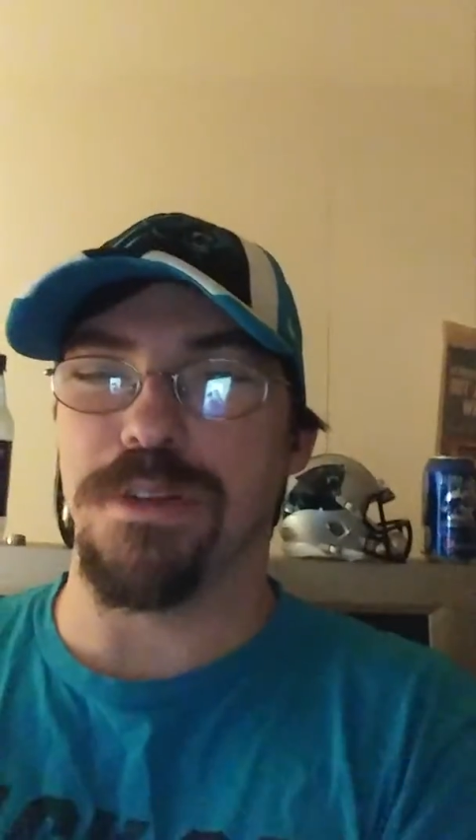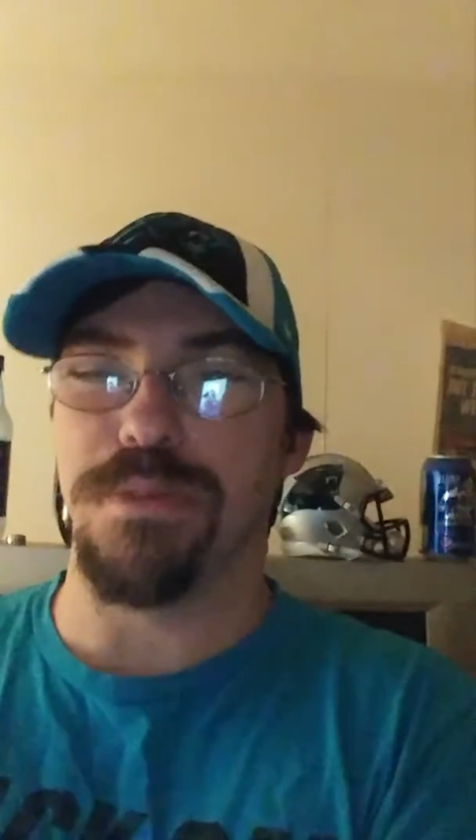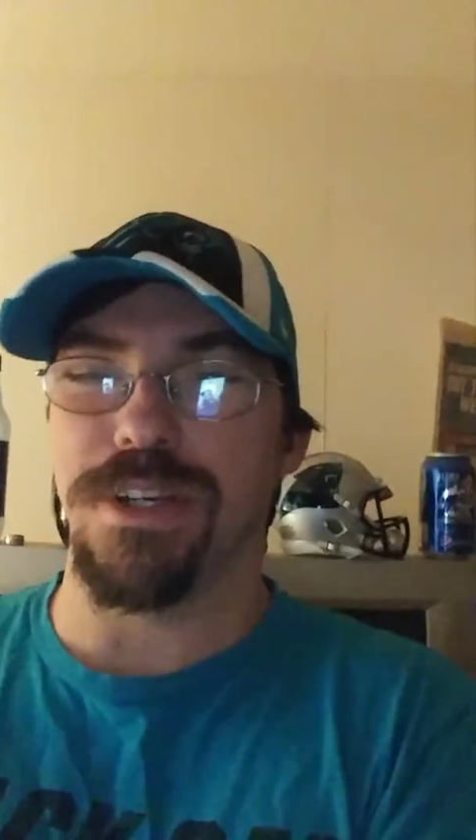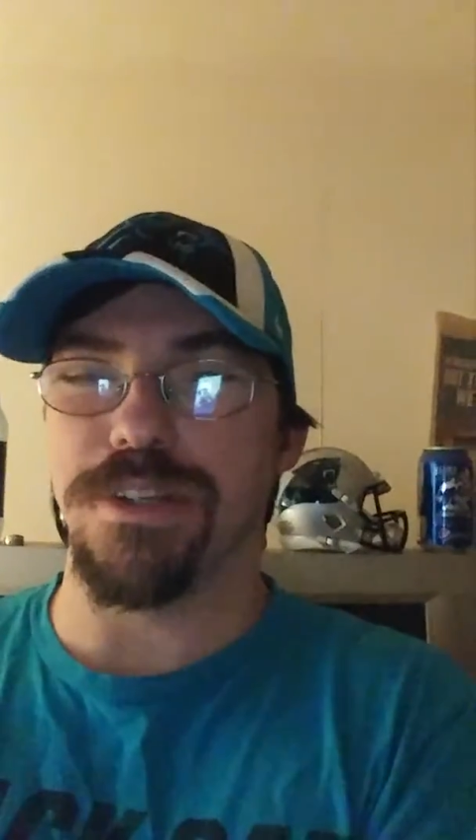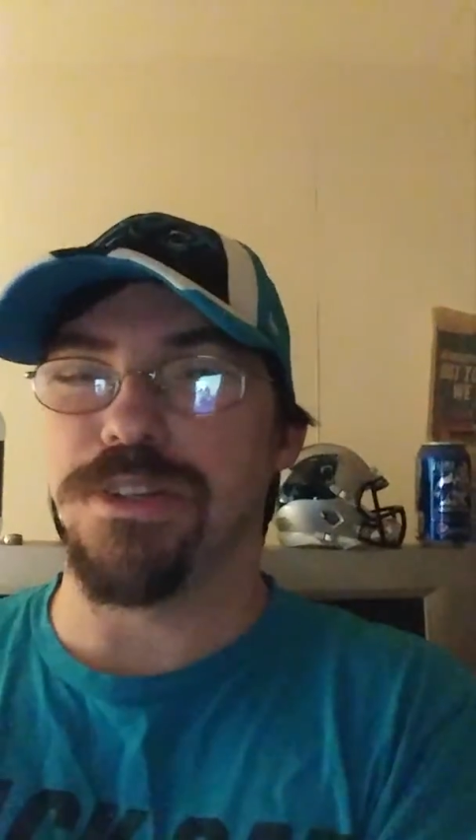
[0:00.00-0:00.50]
the
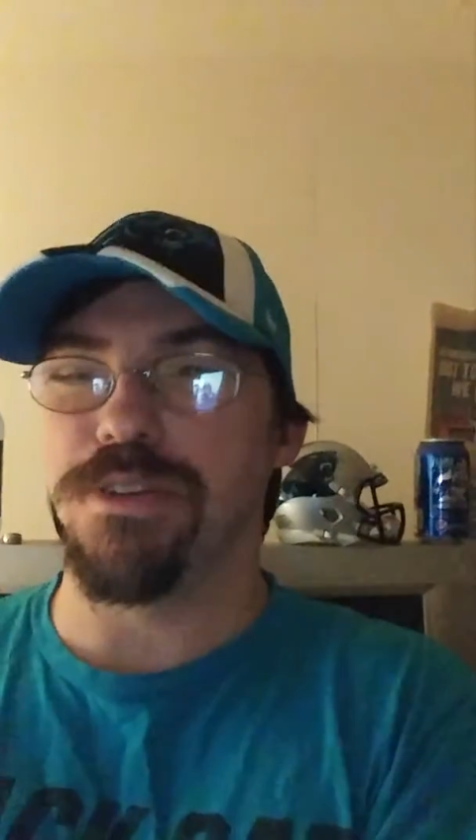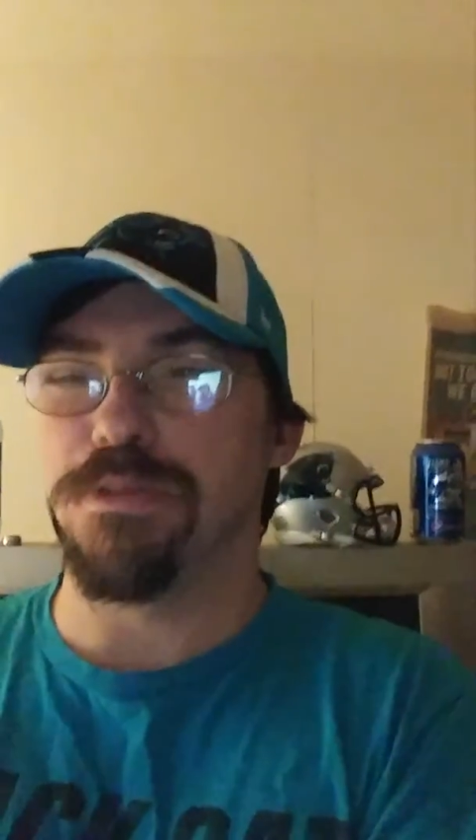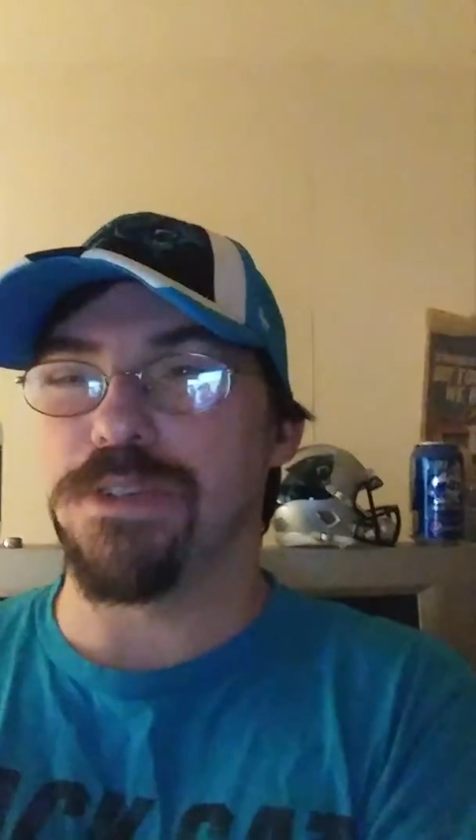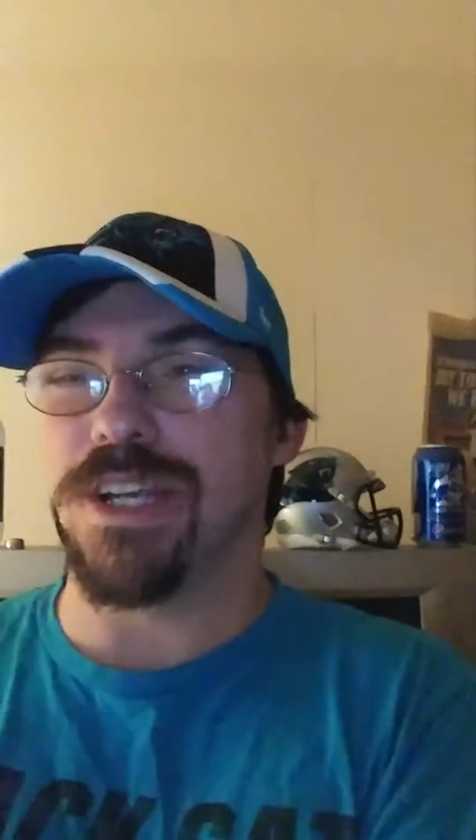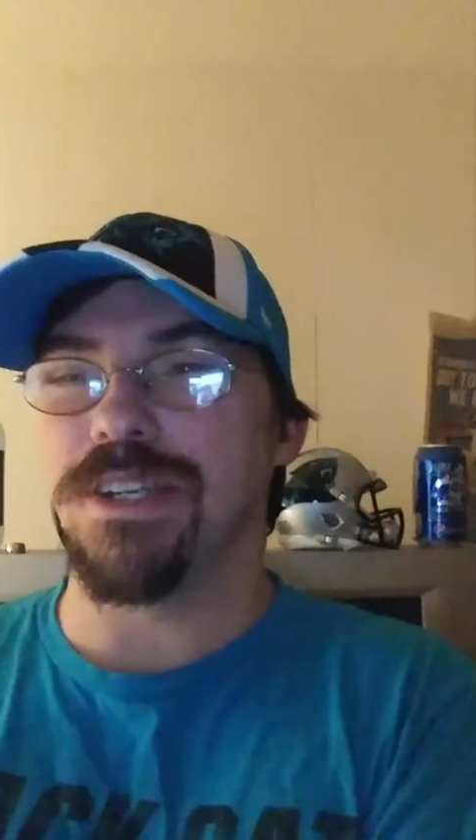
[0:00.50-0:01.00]
biggest
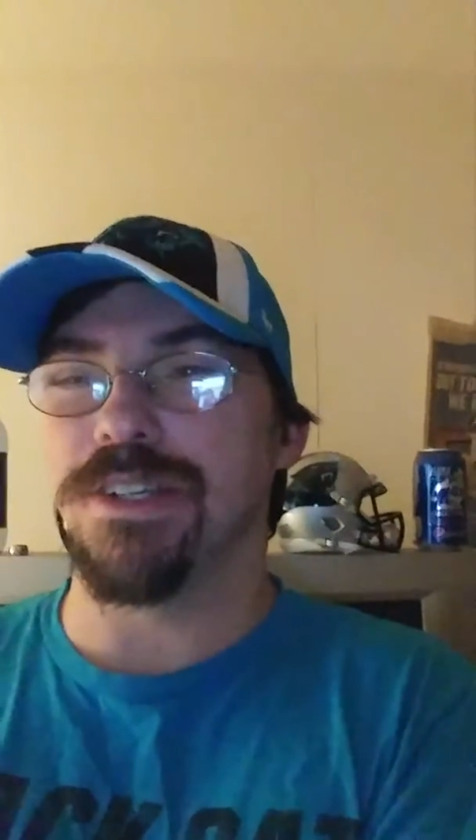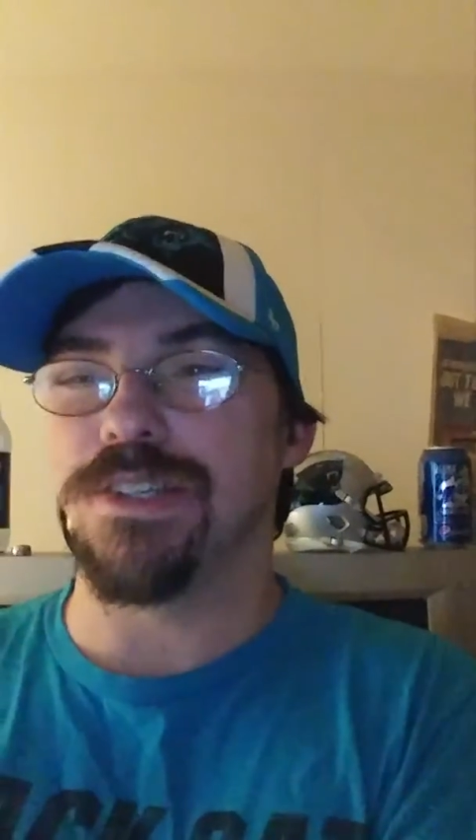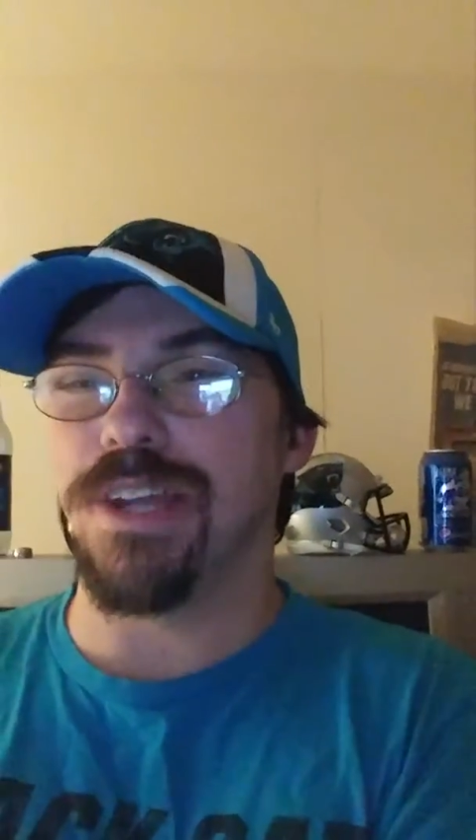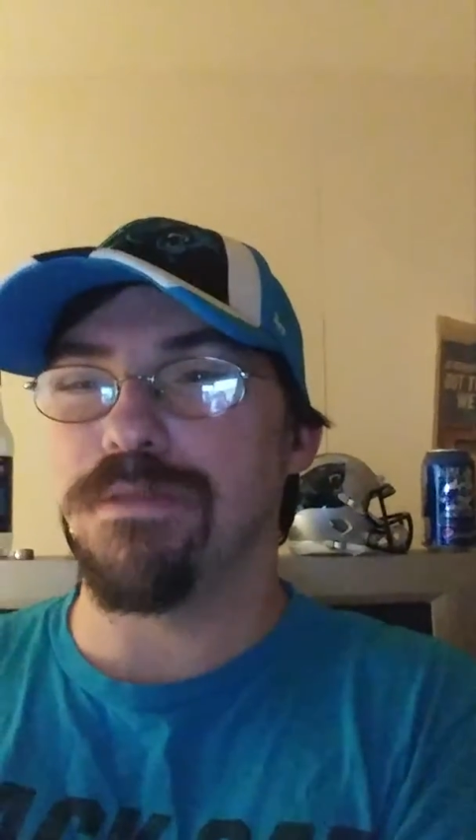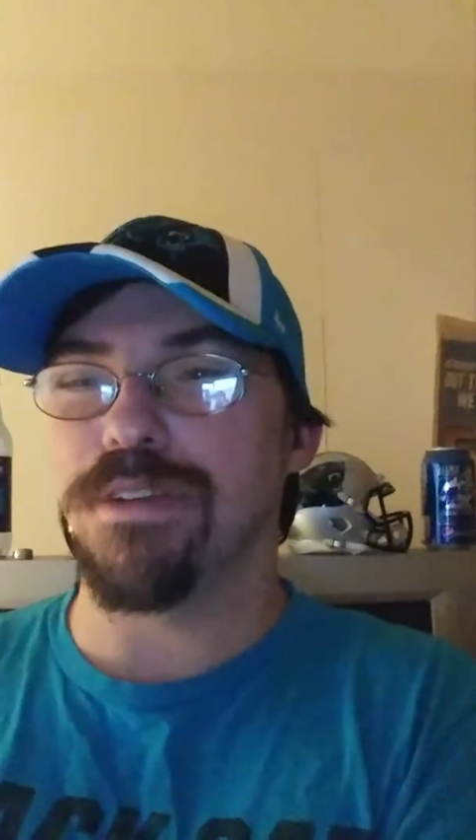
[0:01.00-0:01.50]
news is
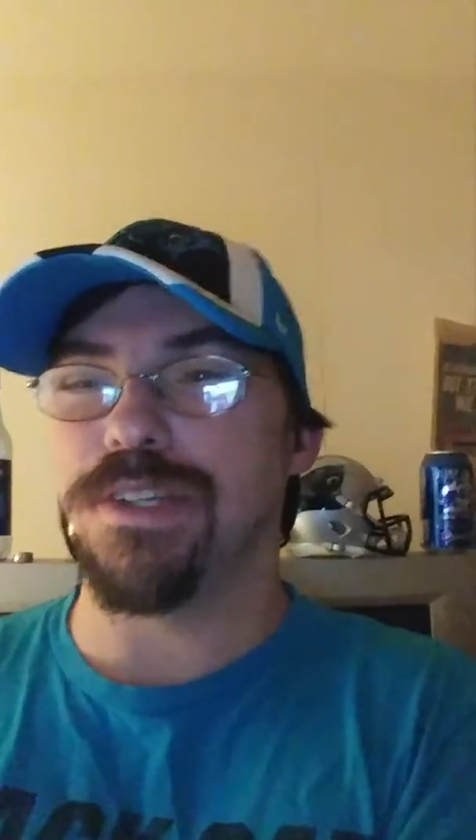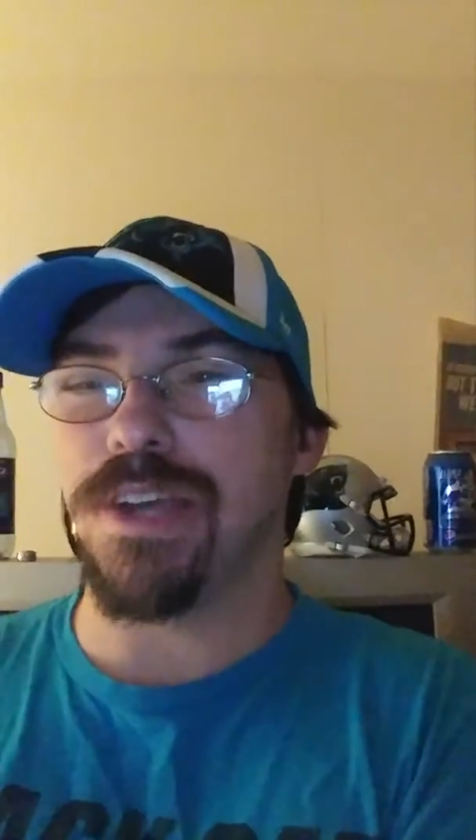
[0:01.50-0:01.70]
David